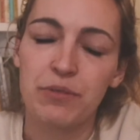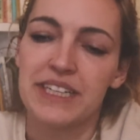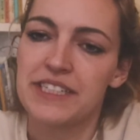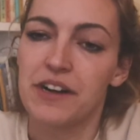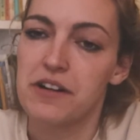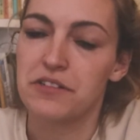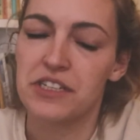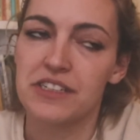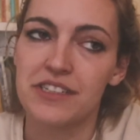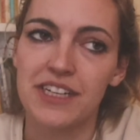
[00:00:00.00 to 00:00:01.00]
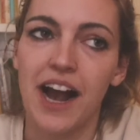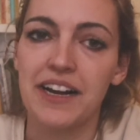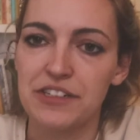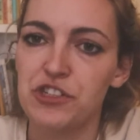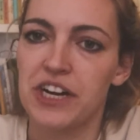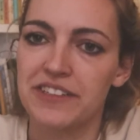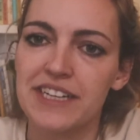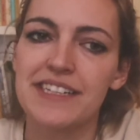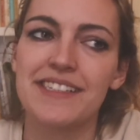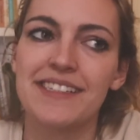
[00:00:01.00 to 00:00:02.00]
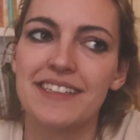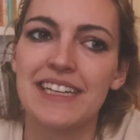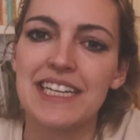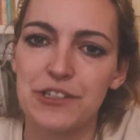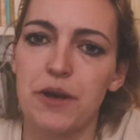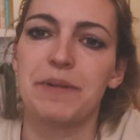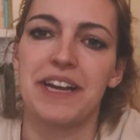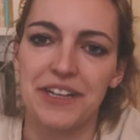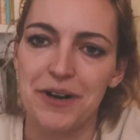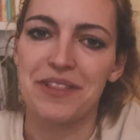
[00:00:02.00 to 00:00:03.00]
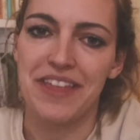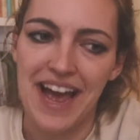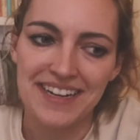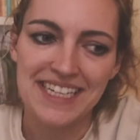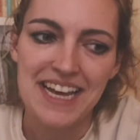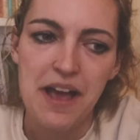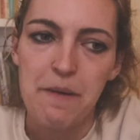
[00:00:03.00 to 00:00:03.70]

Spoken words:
3 stars is kind of generous, so I'm gonna go with that.